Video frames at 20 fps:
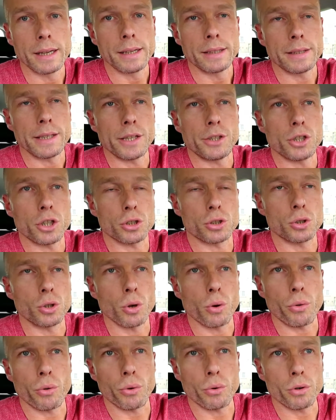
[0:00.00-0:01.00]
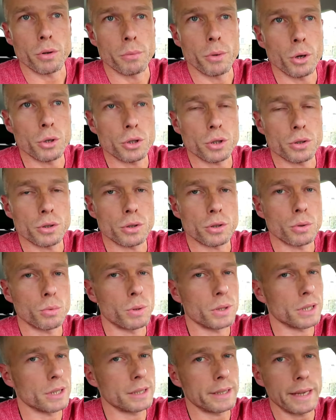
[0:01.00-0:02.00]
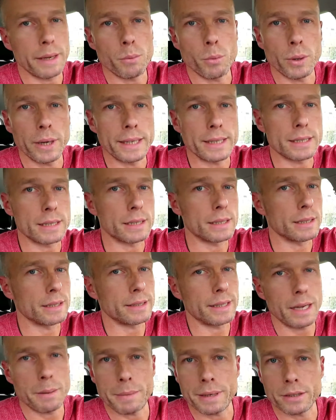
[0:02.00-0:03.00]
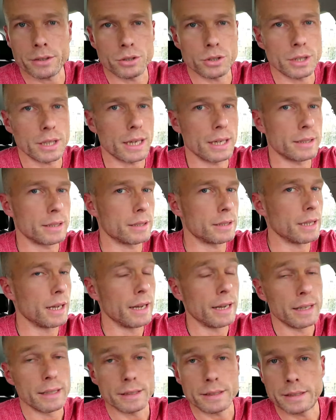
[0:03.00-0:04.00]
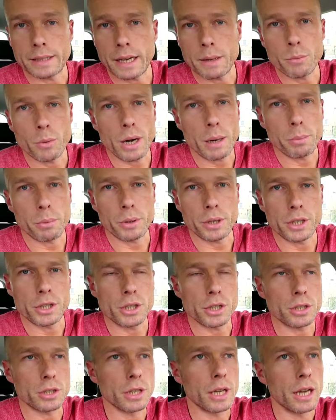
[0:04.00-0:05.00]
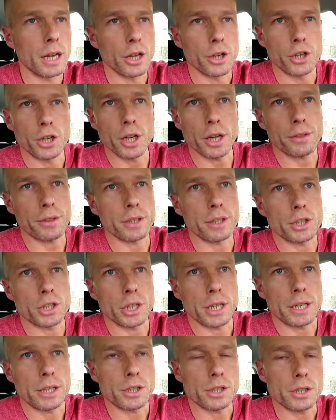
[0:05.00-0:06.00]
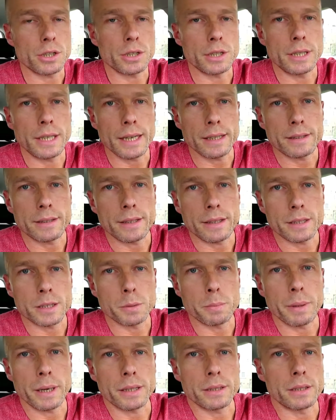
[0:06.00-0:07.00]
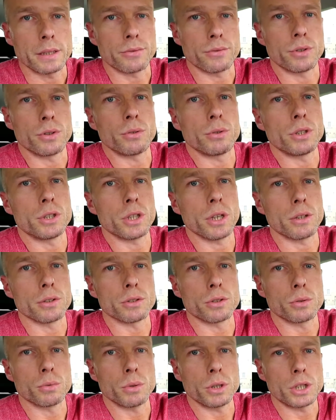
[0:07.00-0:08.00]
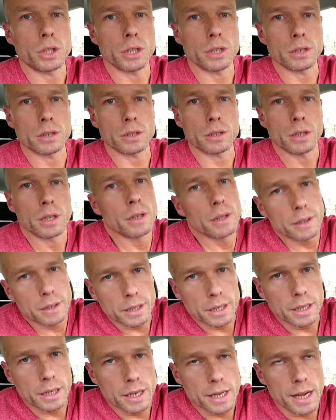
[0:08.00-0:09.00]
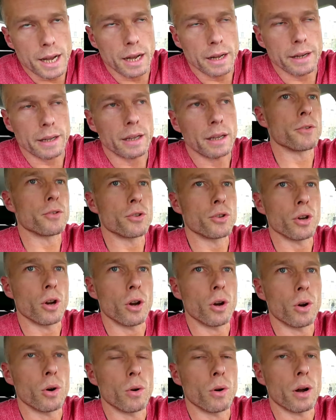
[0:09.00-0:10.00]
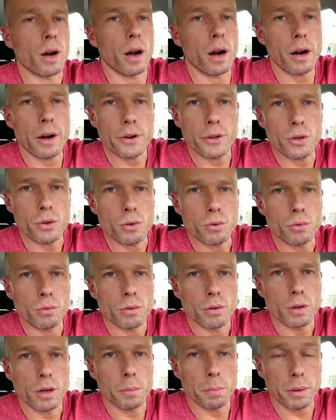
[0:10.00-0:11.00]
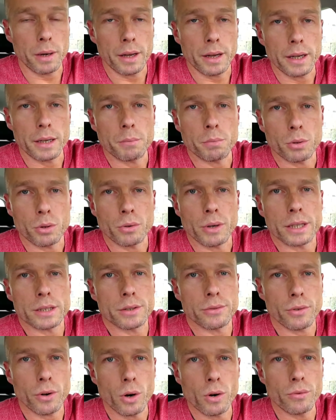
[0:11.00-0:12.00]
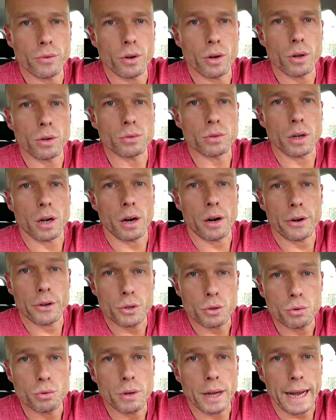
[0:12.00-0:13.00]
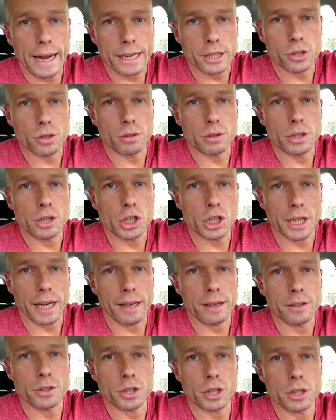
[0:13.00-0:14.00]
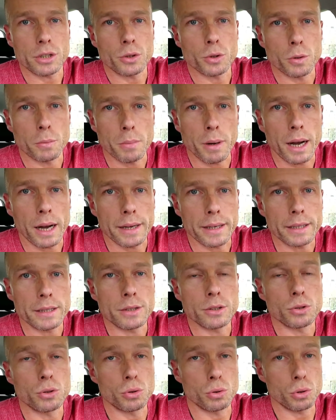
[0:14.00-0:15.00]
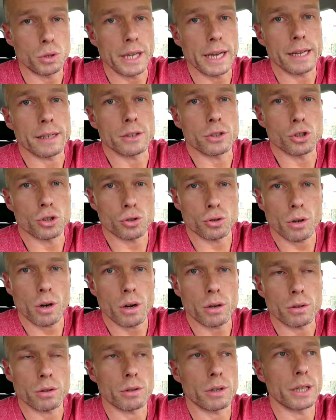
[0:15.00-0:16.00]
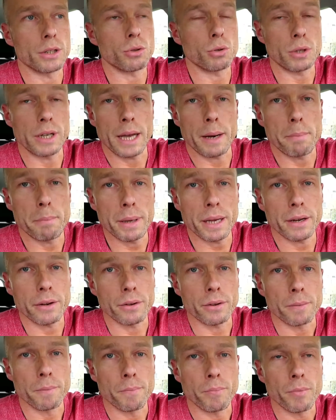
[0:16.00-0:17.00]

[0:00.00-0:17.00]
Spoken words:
They just go through the motions with the same weights, same exercises, same rep ranges, nothing changes, yet they expect different results, which is idiotic. So are you applying progressive overload? Are you actually challenging your body to get stronger and to get bigger?